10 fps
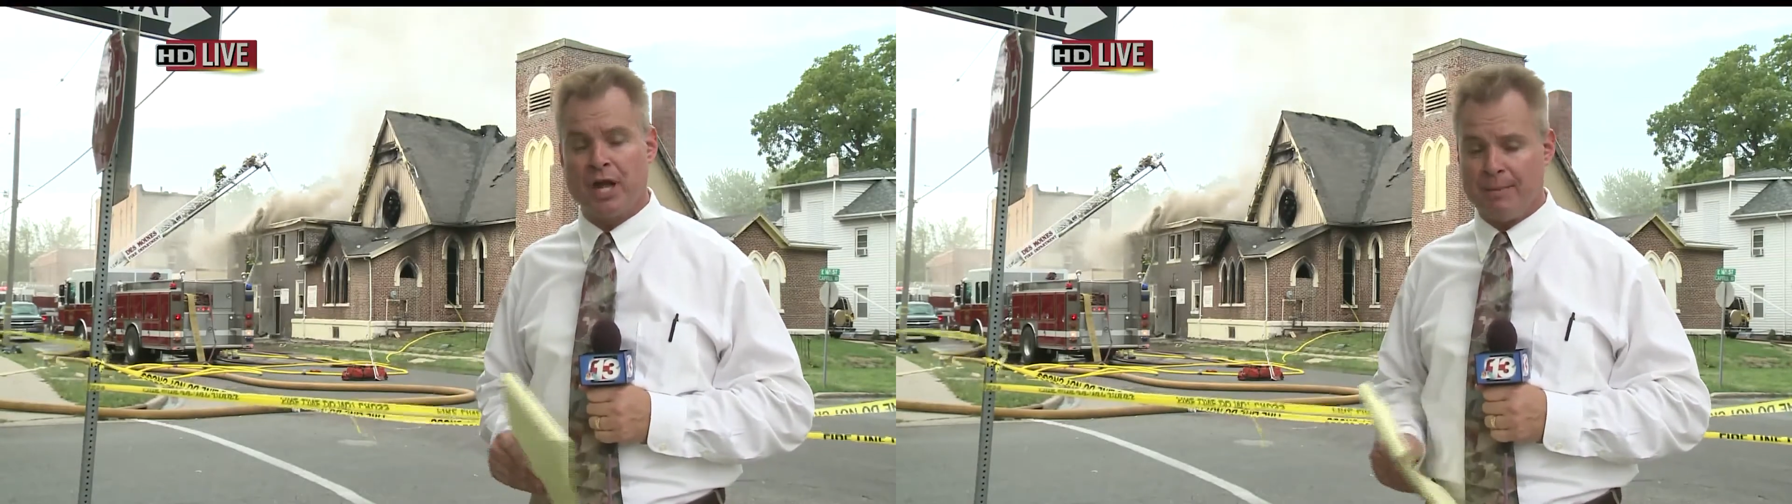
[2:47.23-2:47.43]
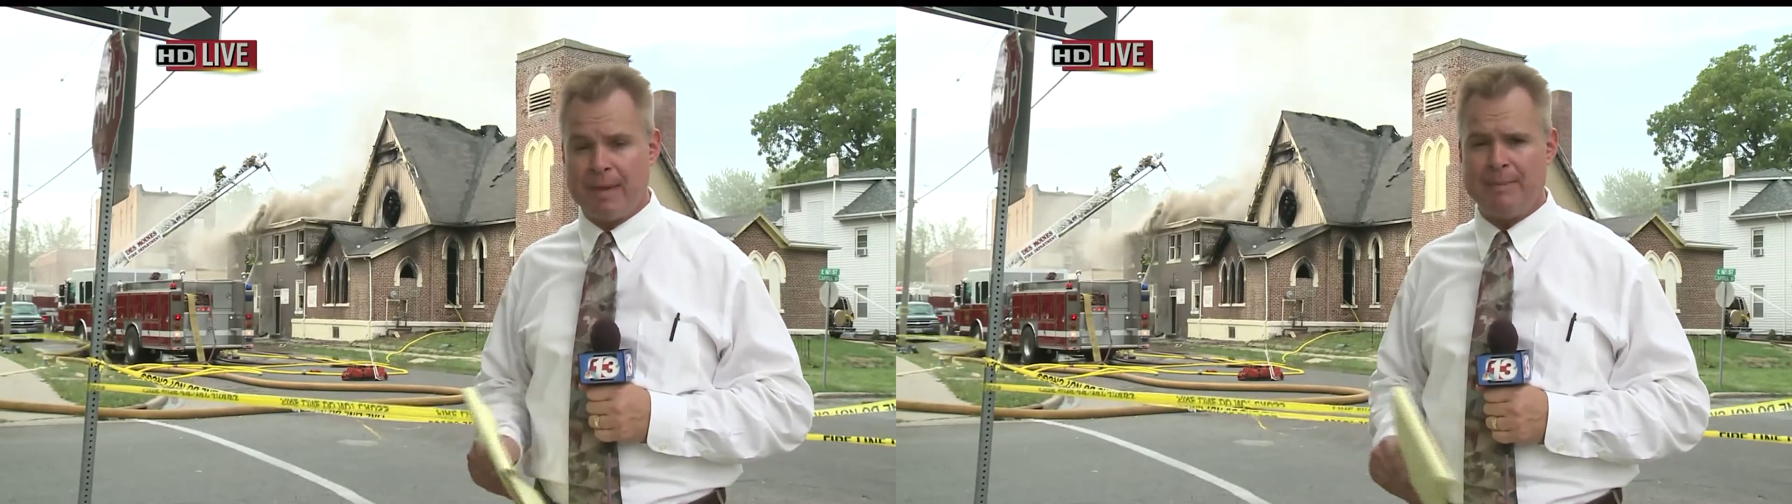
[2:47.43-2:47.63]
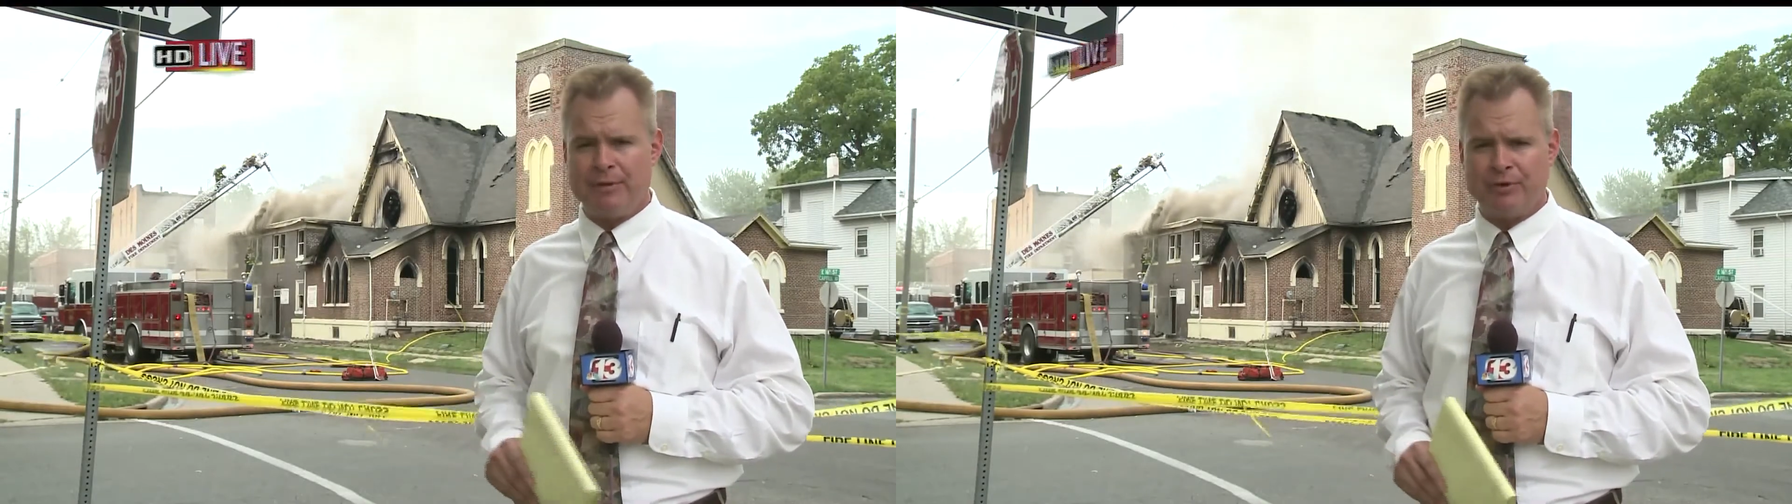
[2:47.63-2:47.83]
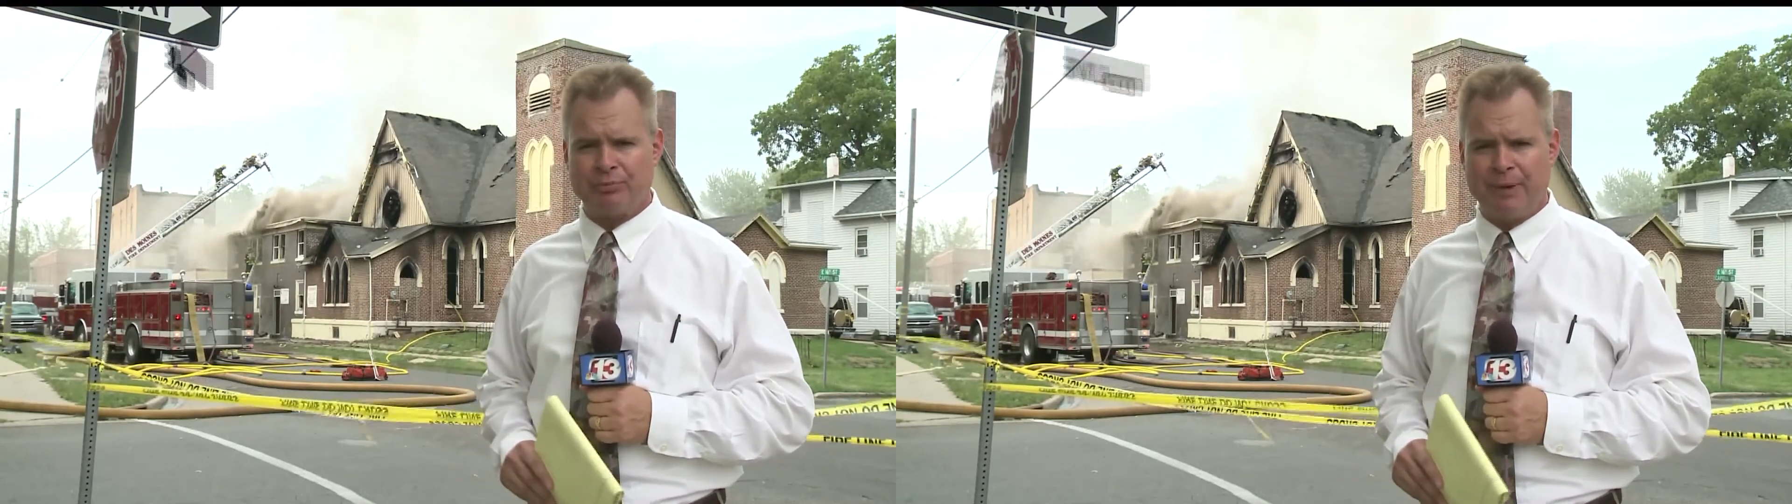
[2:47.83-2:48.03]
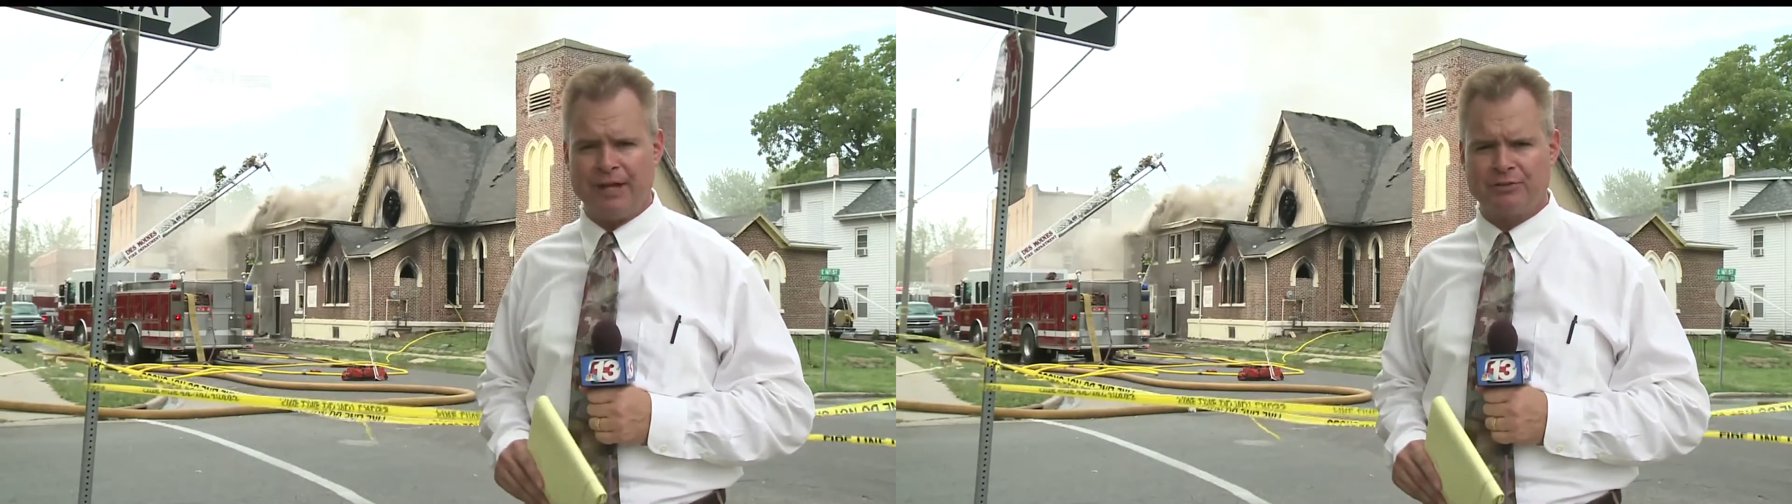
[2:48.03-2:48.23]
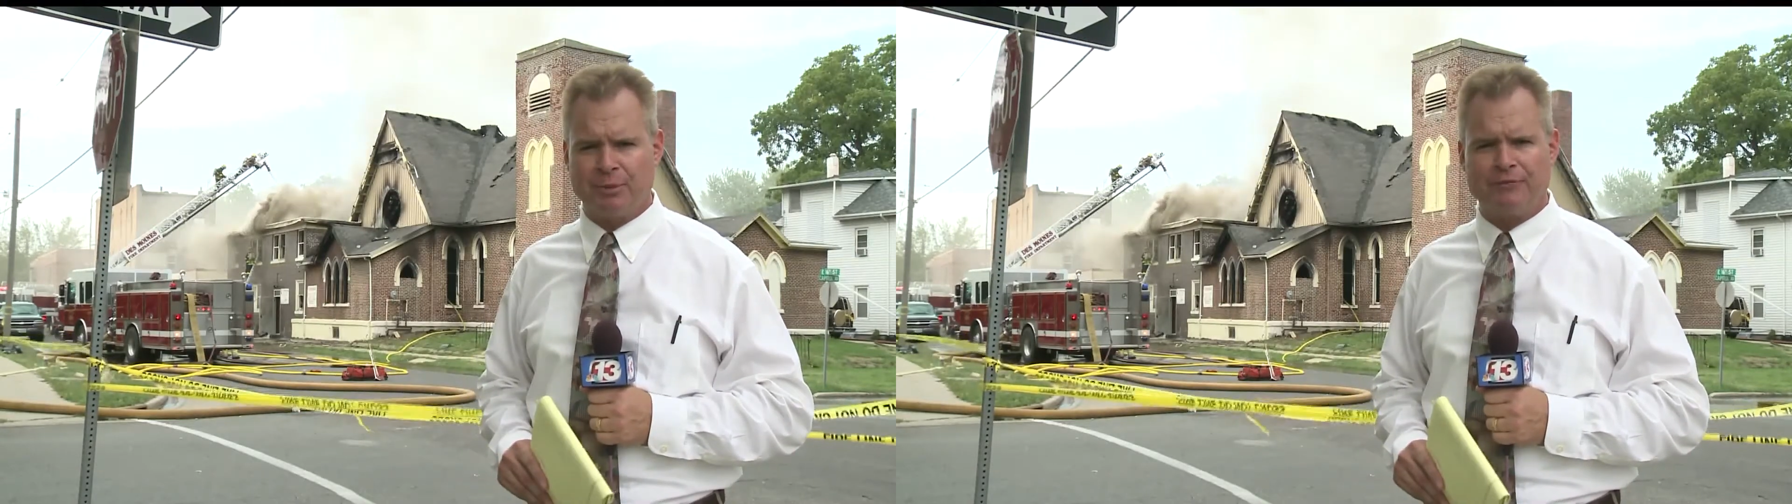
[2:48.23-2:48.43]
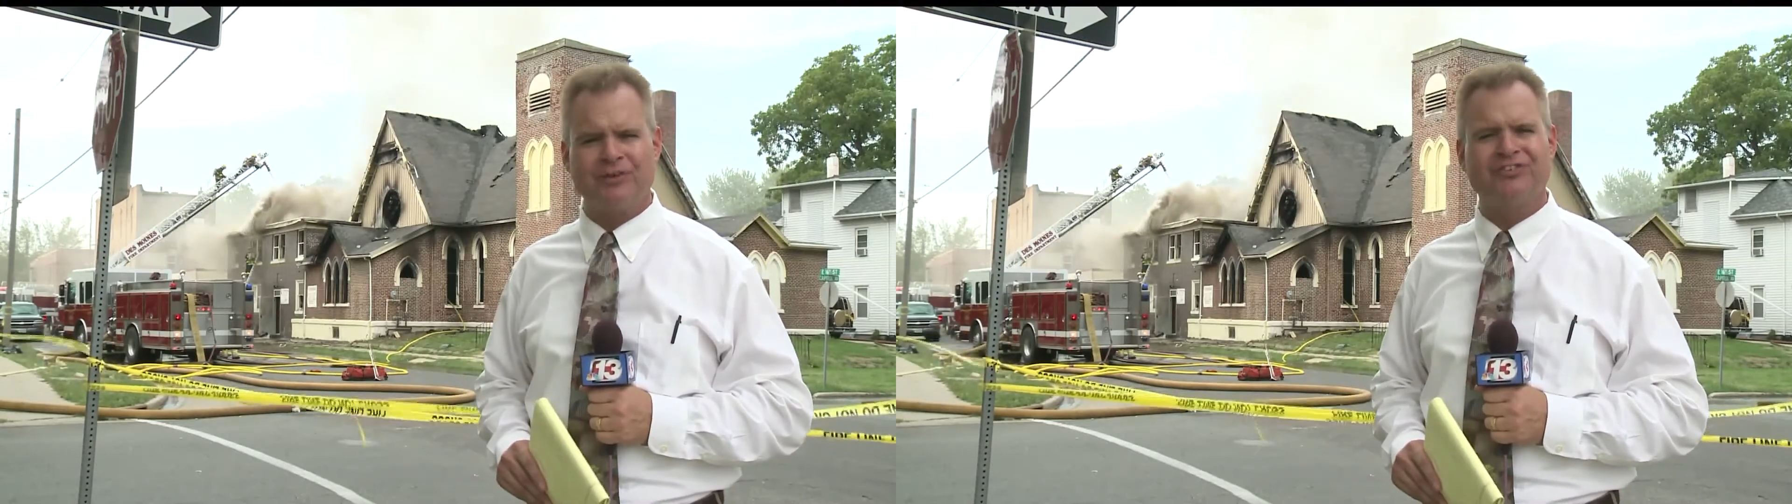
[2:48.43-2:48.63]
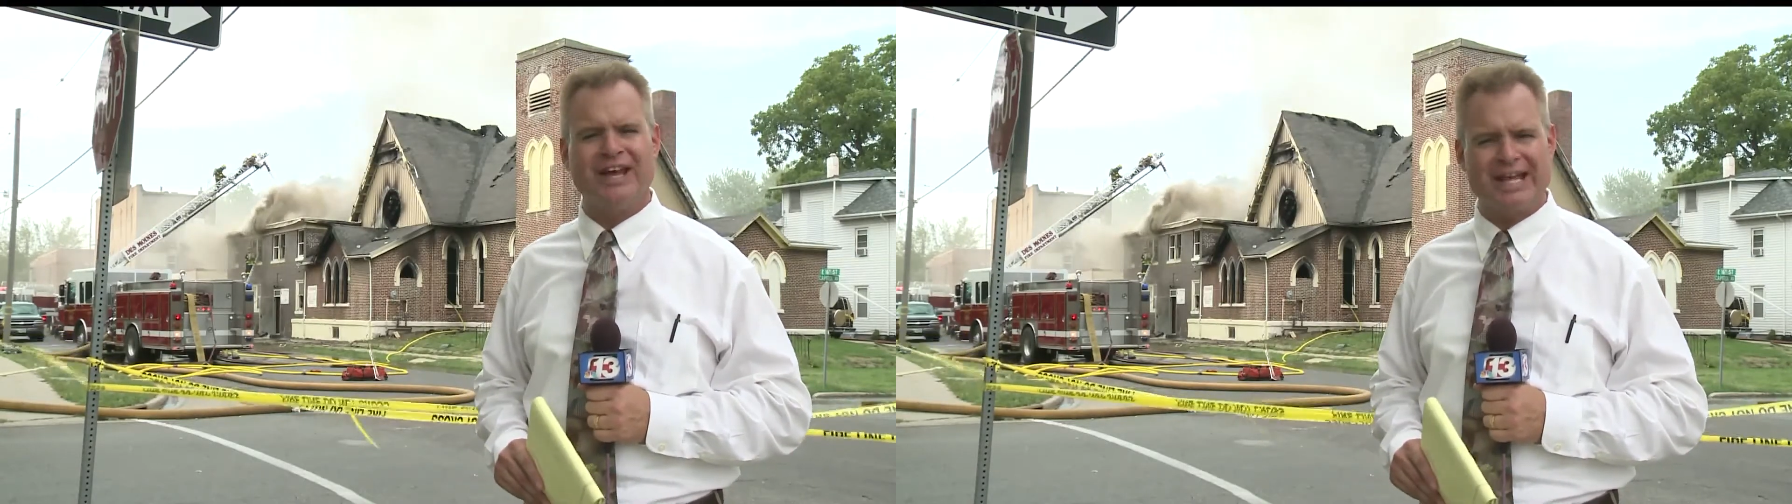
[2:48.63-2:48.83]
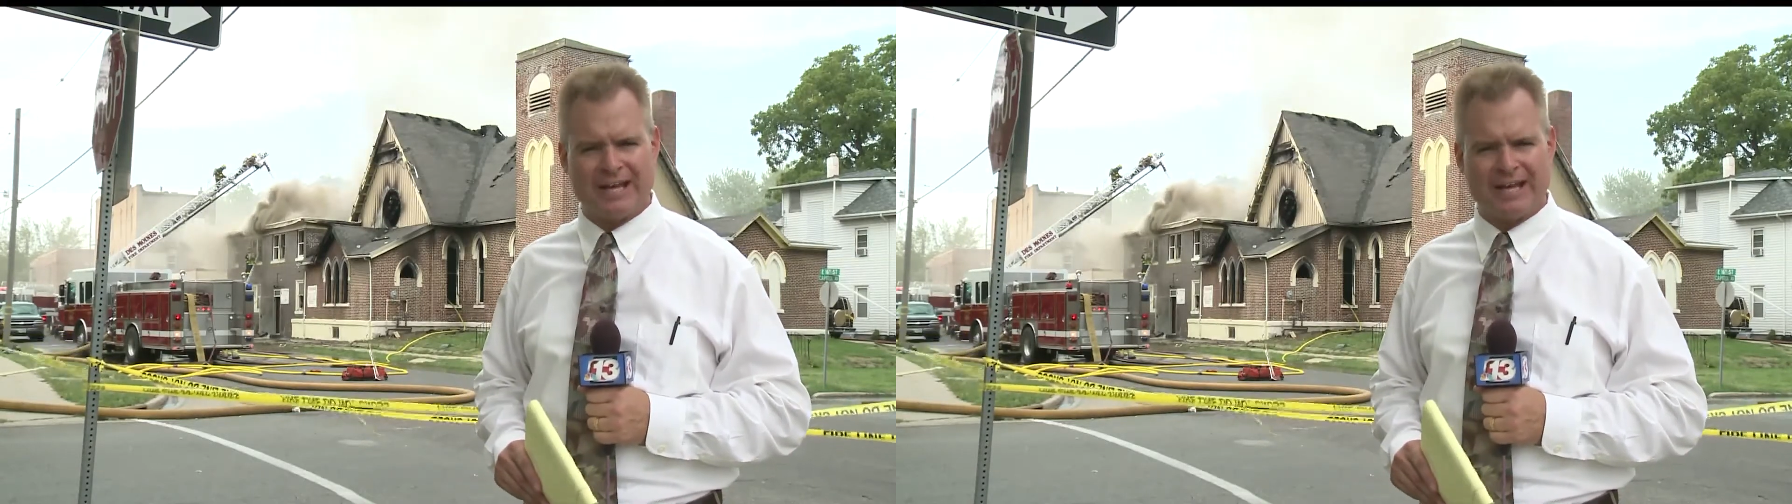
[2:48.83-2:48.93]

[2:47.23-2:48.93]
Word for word: may be responsible for setting it